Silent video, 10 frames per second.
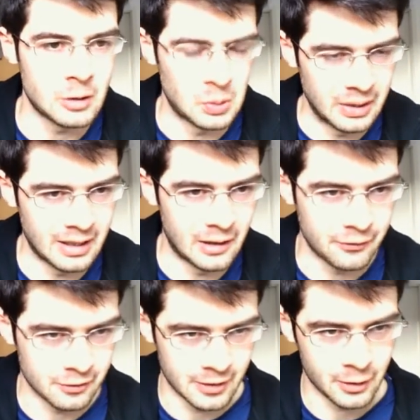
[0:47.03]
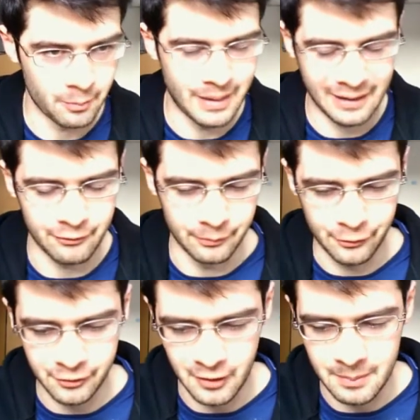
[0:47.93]
shortly after I got back
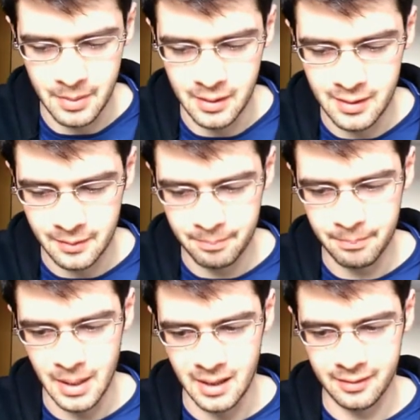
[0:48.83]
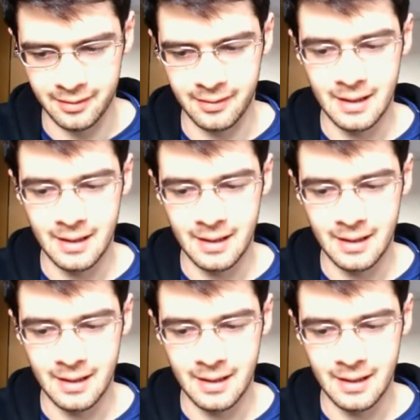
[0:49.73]
from Freiburg, but